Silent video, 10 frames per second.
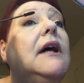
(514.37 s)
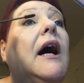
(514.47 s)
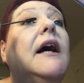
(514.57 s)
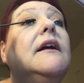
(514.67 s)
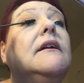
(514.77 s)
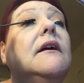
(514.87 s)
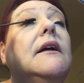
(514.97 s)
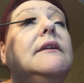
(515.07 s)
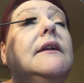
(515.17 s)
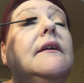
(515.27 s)
I
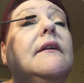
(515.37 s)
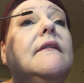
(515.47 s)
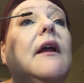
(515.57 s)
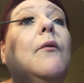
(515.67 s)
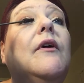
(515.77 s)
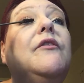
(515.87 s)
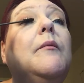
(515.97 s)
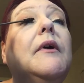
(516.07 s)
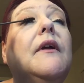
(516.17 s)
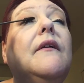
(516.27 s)
tend to stay away
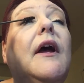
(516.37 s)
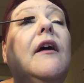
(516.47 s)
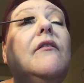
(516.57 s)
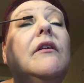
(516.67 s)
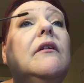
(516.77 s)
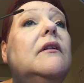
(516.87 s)
from it because I have